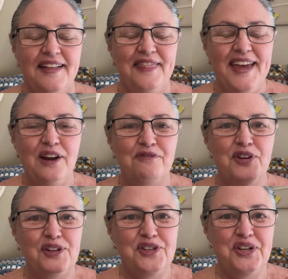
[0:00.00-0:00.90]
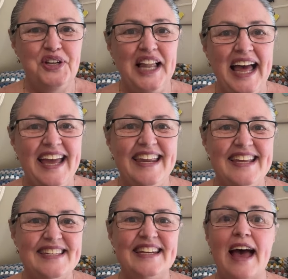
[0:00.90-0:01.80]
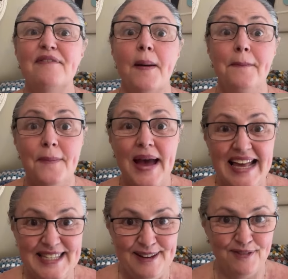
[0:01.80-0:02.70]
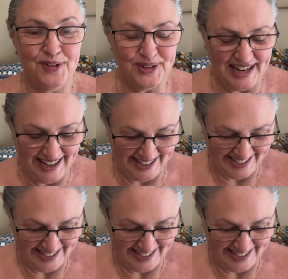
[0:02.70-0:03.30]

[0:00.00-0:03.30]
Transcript: Then I've got two ladies that have a massive order.